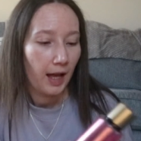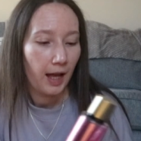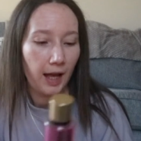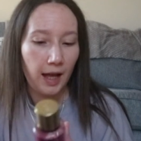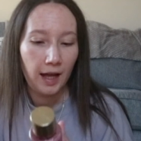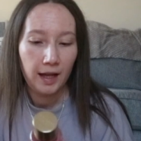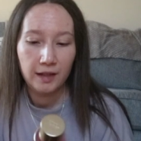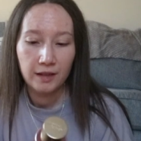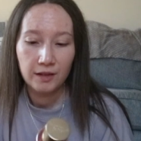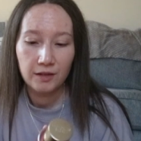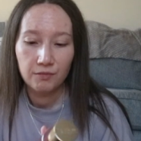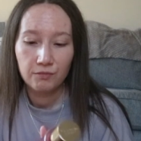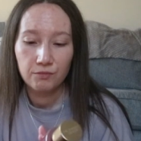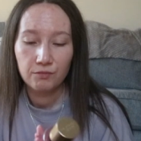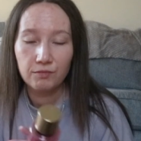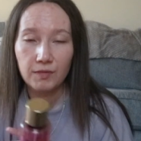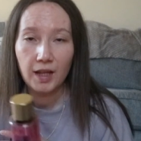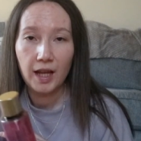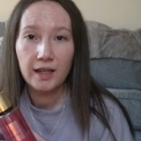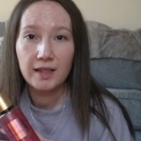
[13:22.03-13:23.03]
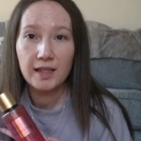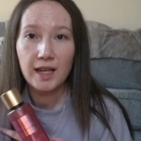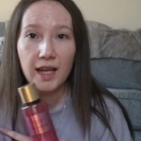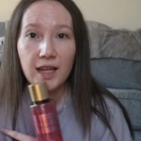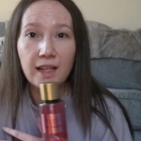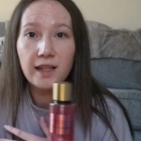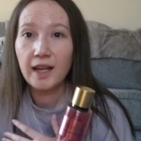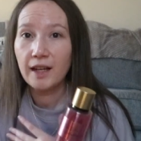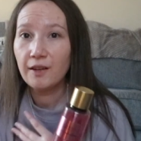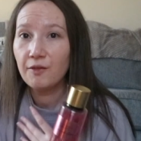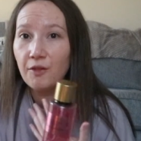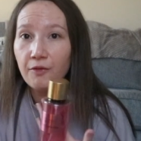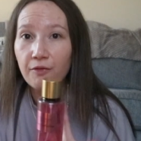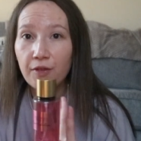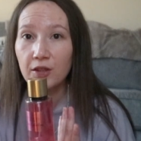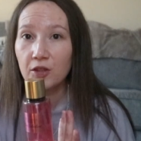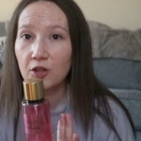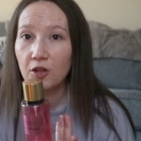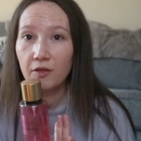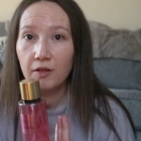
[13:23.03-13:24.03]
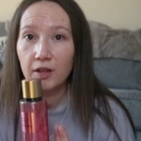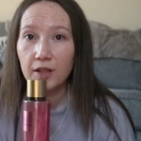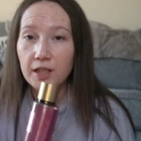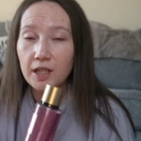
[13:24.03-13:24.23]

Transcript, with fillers: And like I say, get it from Victoria's